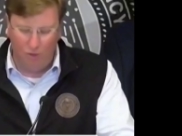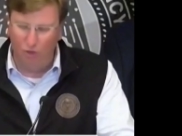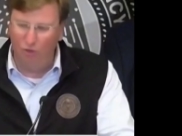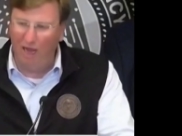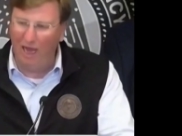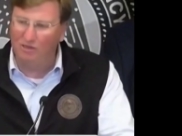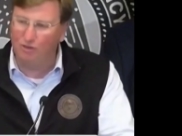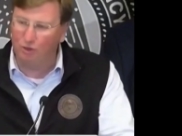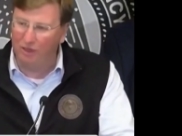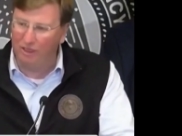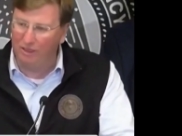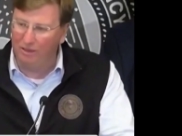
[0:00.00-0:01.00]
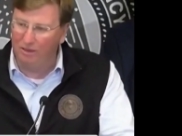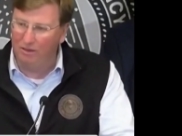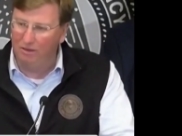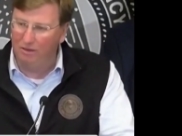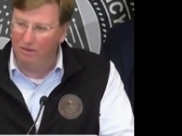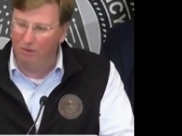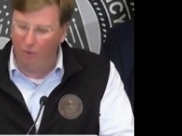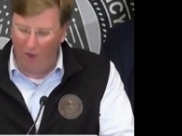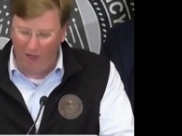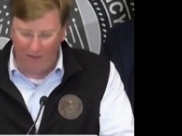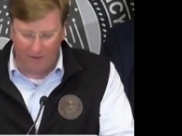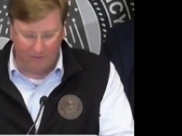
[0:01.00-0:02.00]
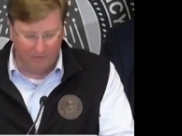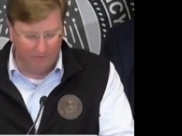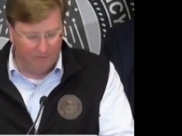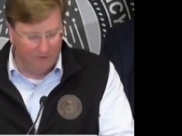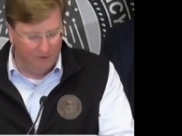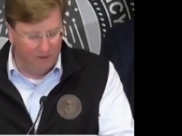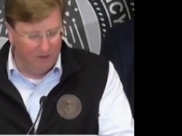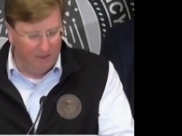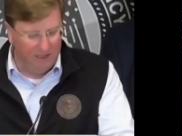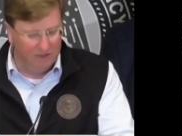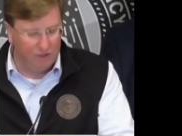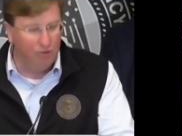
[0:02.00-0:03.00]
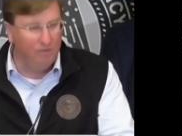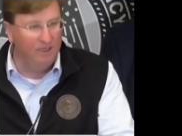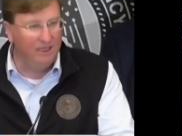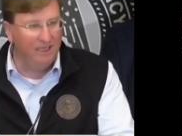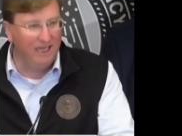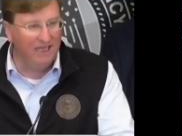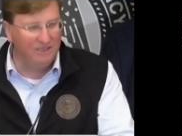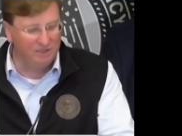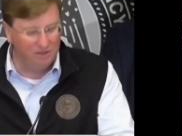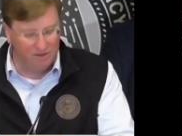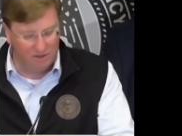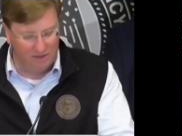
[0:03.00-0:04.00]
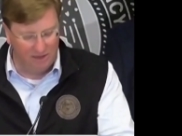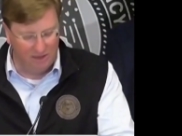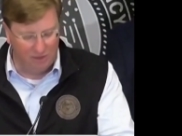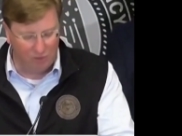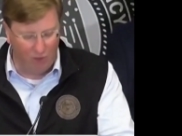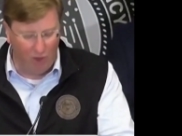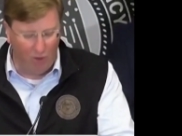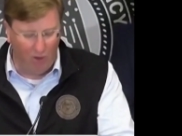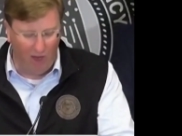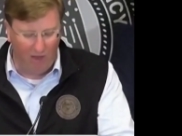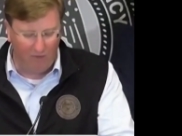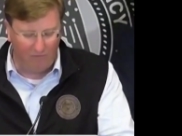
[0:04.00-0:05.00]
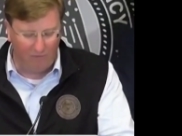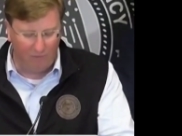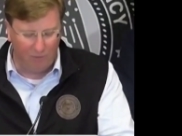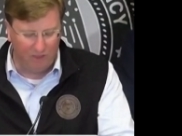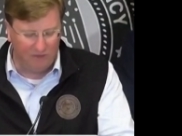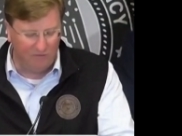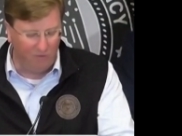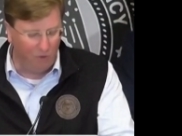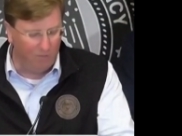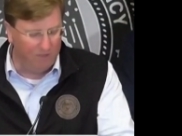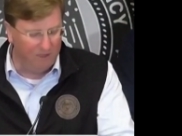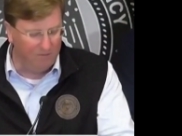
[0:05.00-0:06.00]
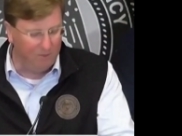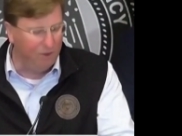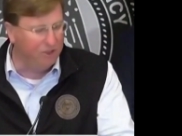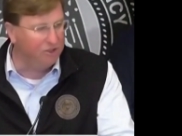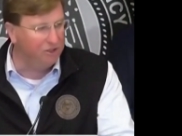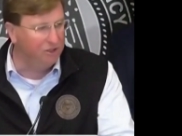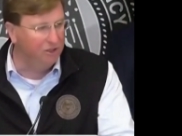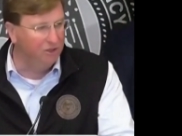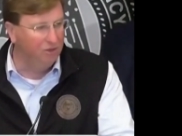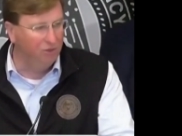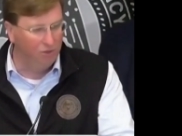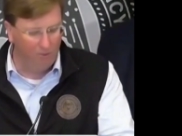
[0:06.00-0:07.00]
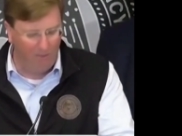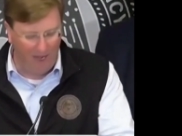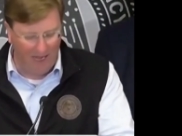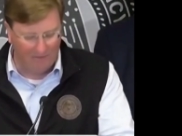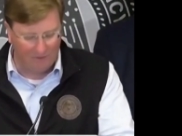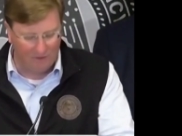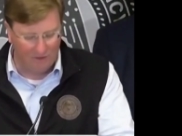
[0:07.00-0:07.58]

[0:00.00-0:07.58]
Do not drink the water. In too many cases, it is raw water from the reservoir being pushed through the pipes.